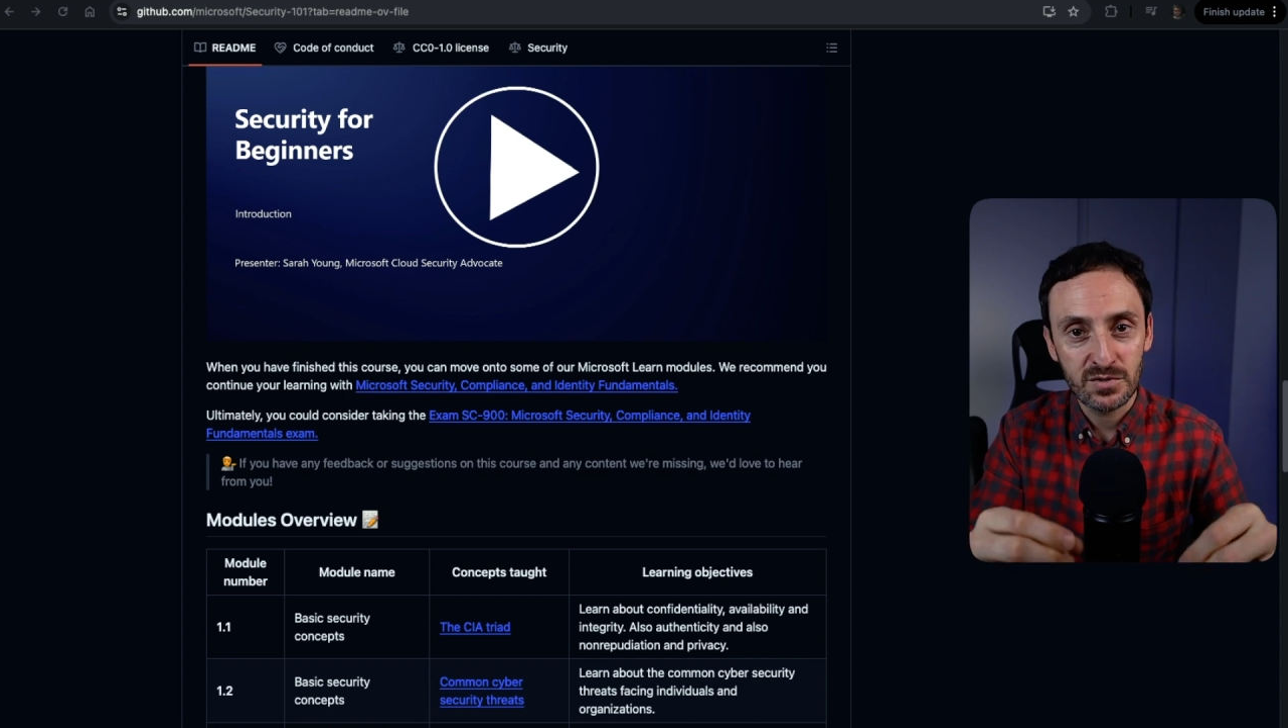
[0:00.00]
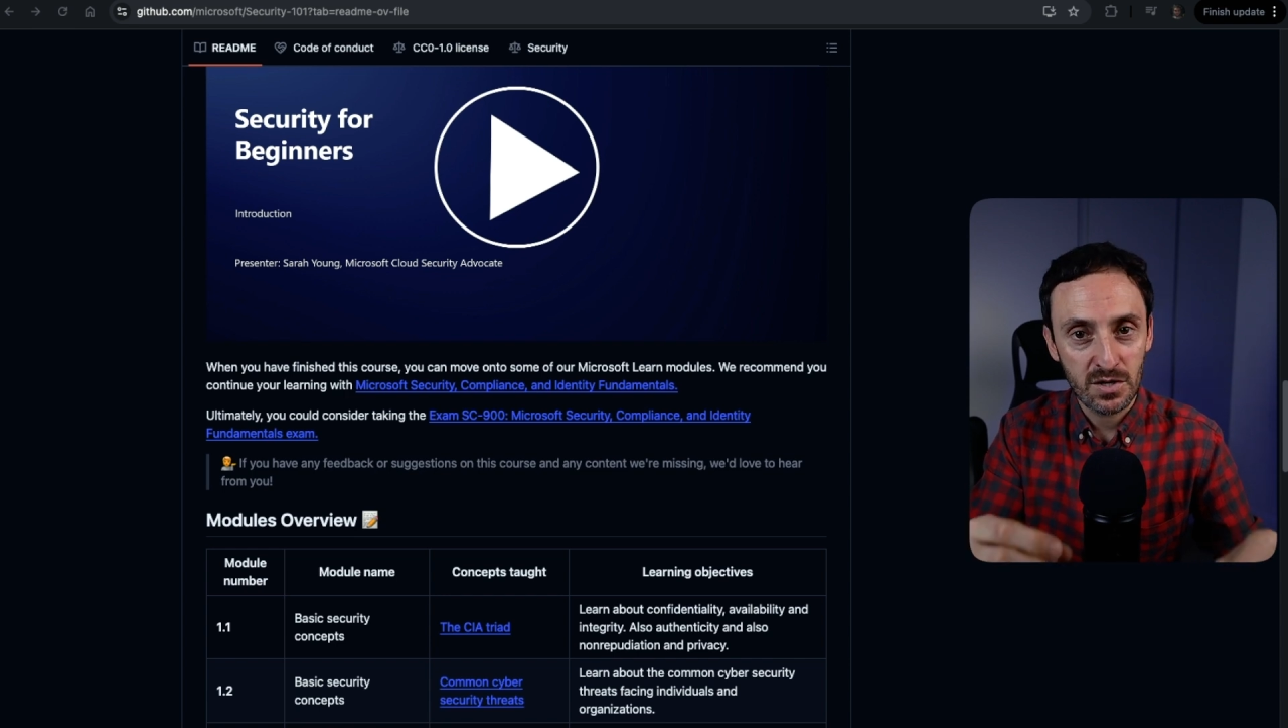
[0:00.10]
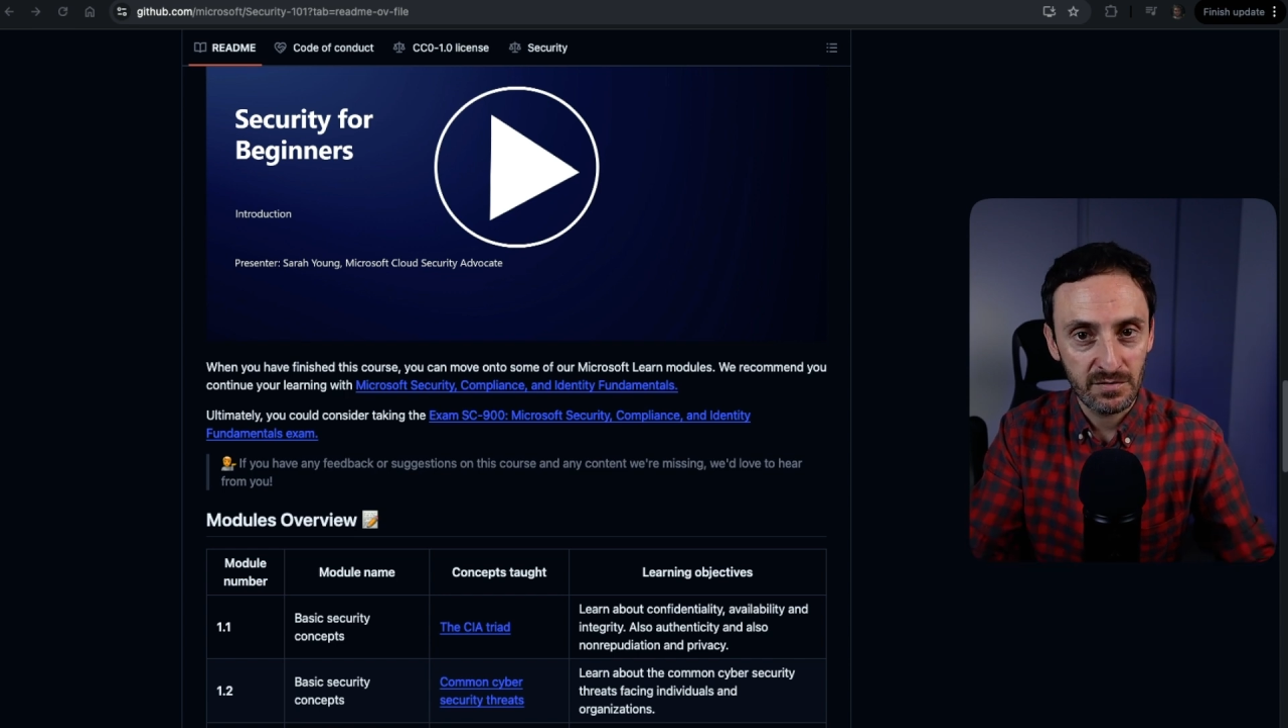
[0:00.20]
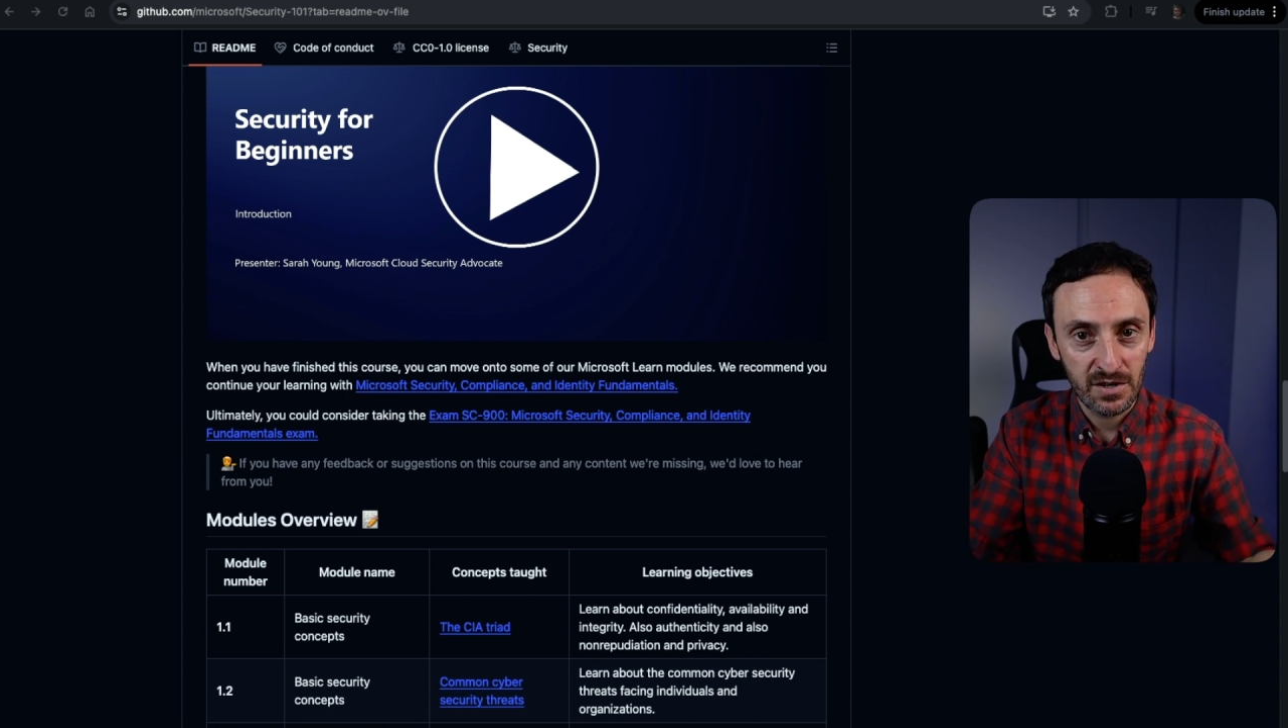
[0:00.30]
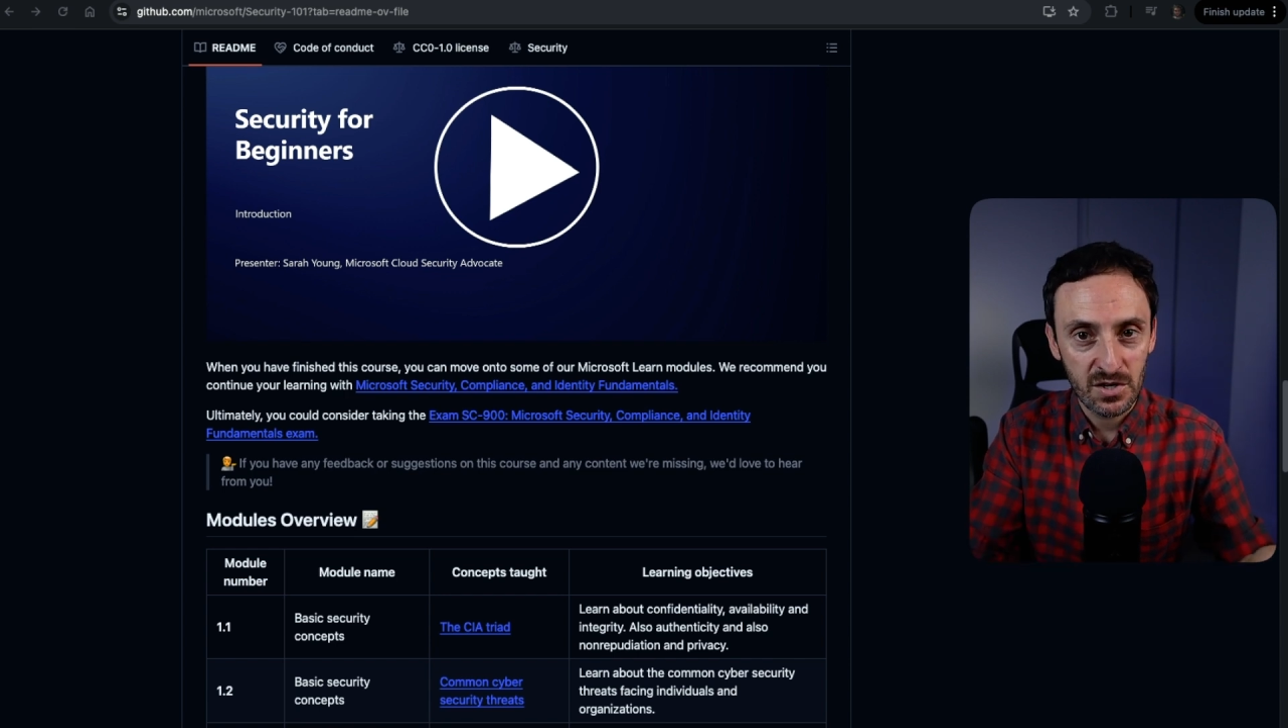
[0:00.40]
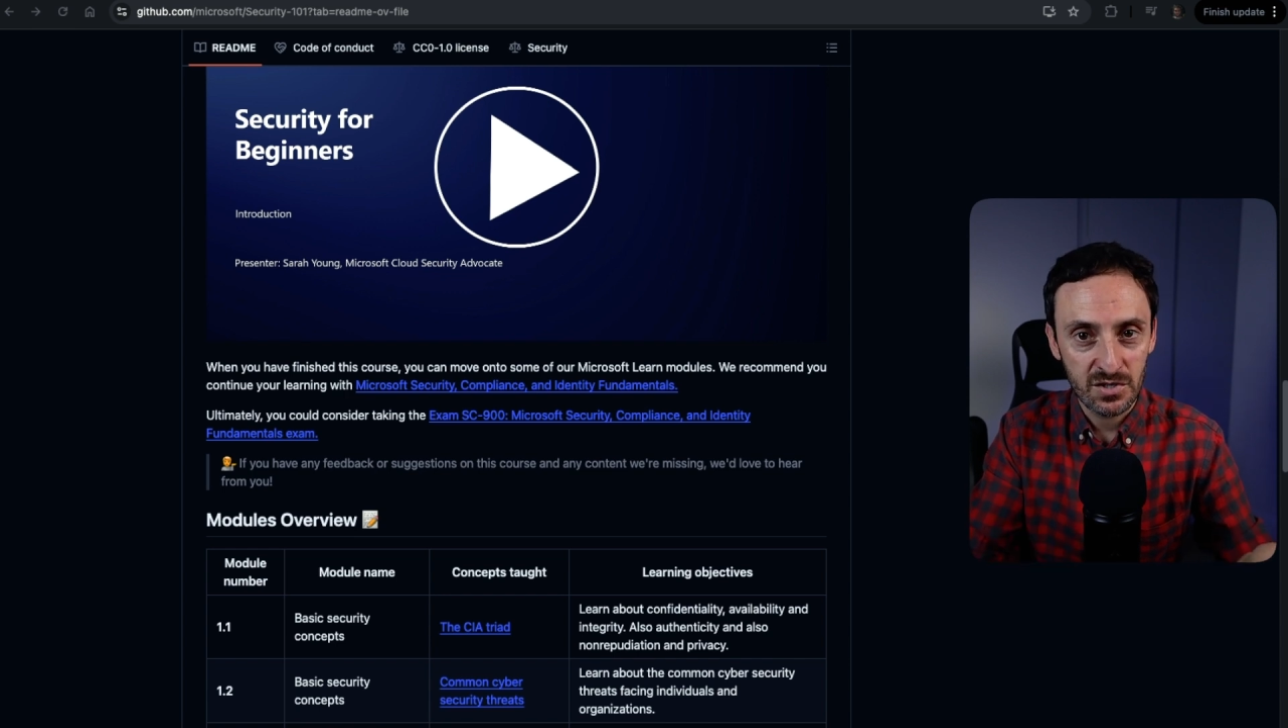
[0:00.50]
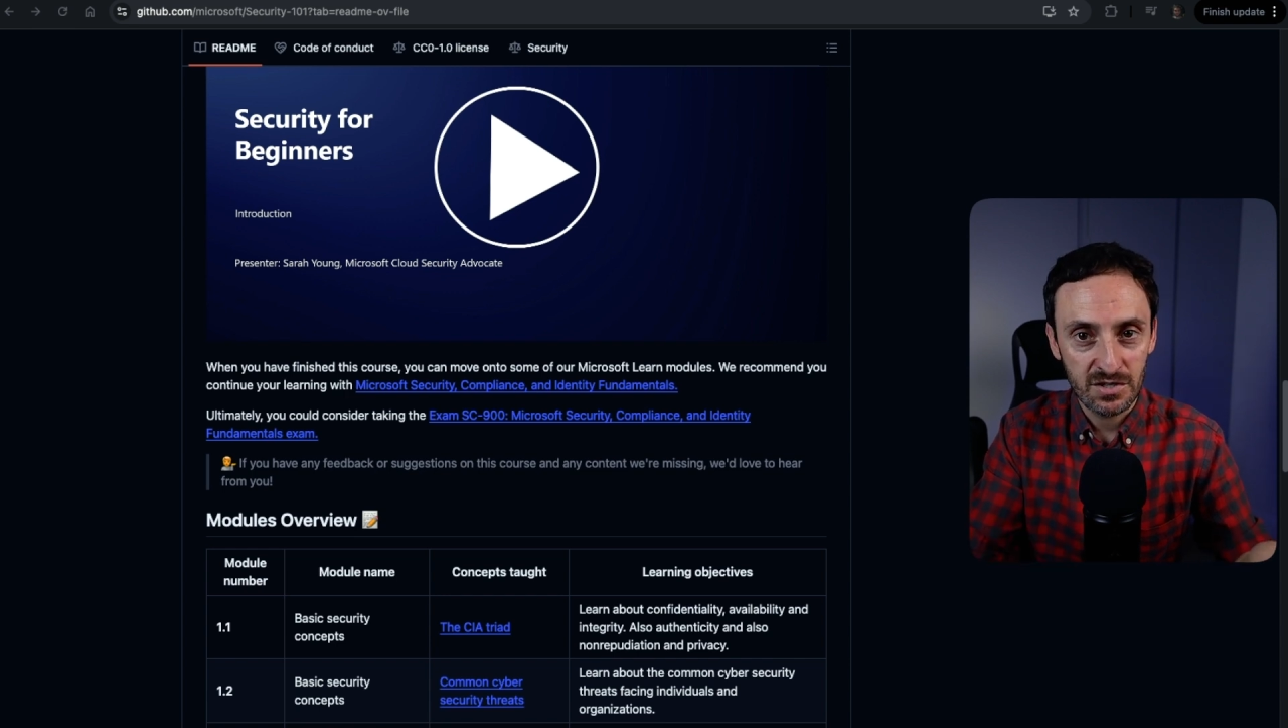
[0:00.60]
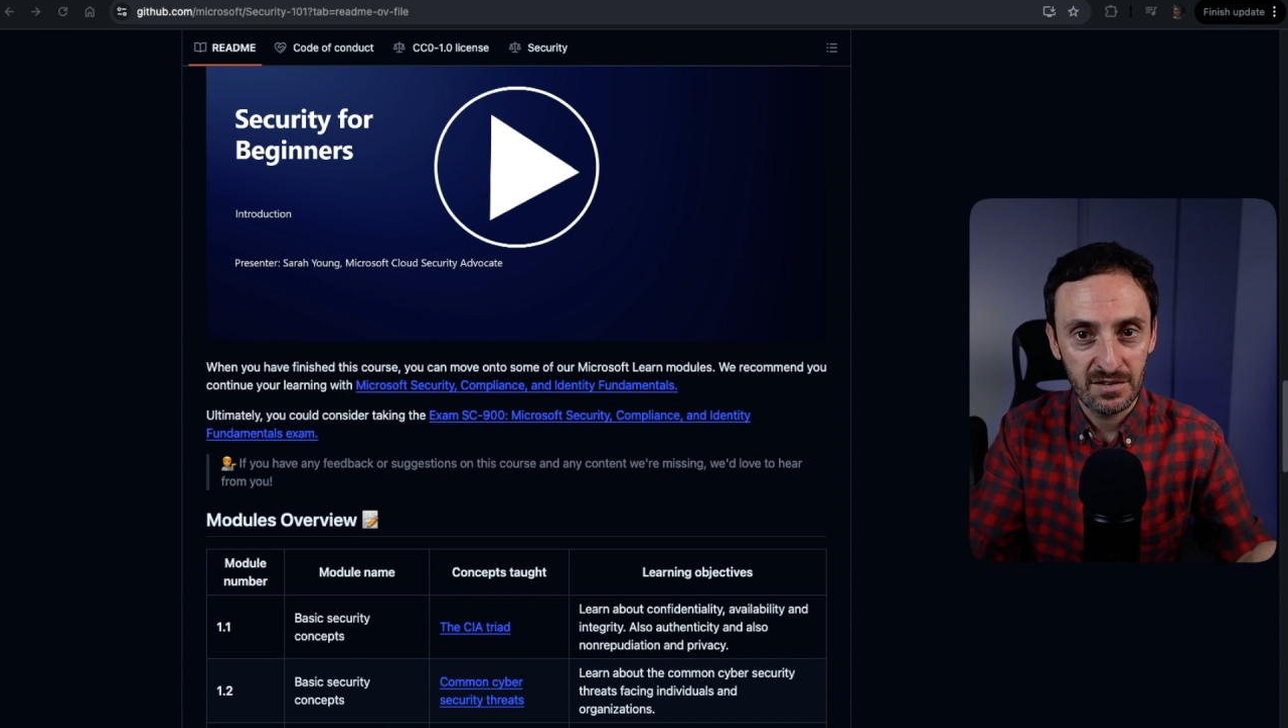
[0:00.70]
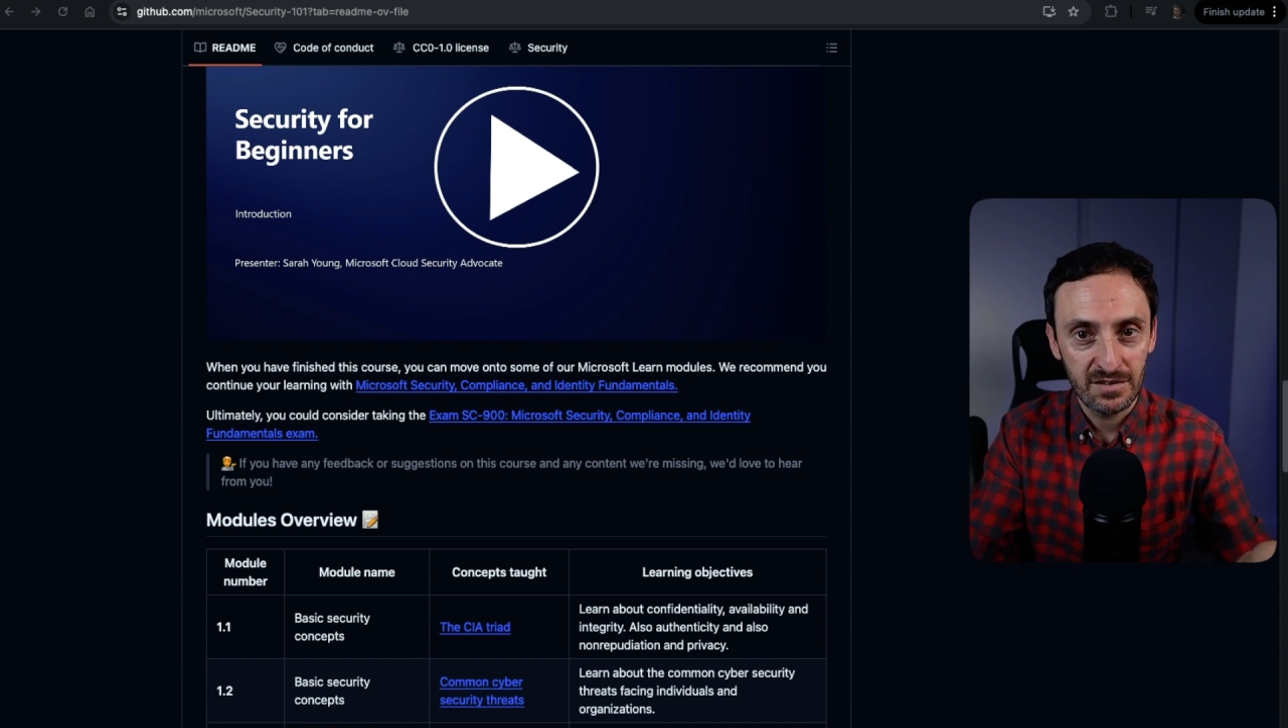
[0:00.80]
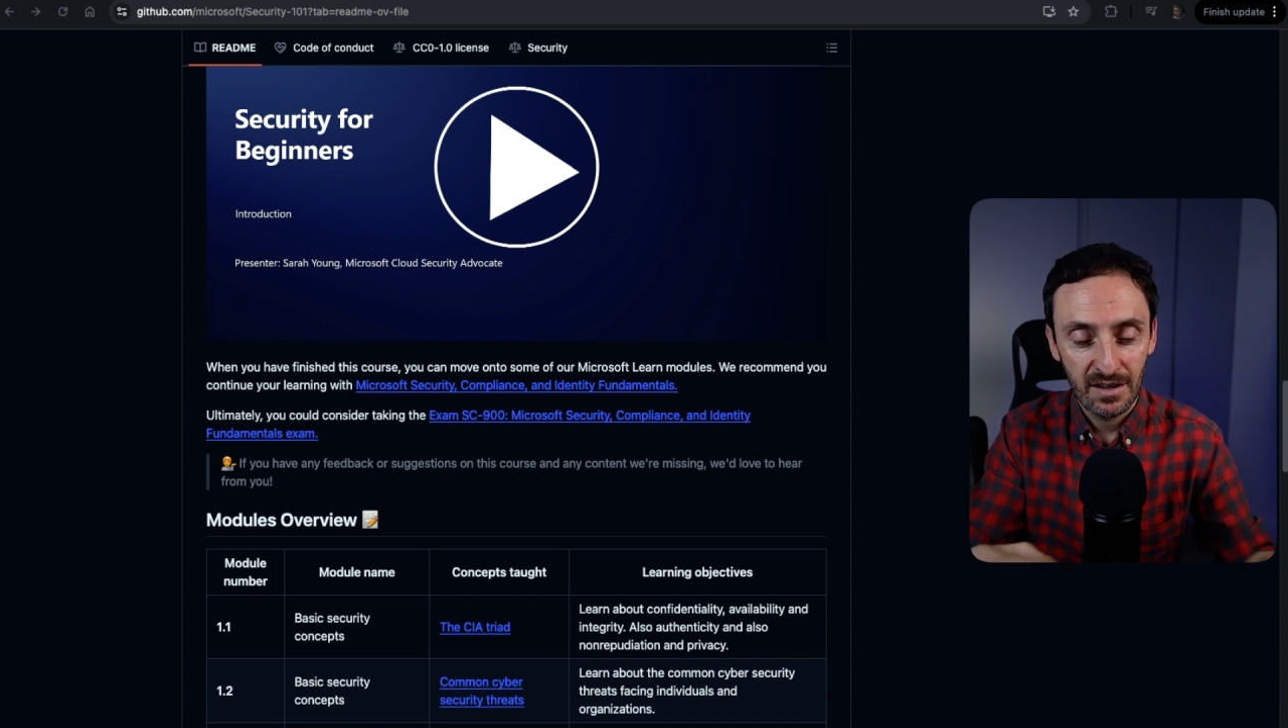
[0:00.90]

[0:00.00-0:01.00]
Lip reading: certification.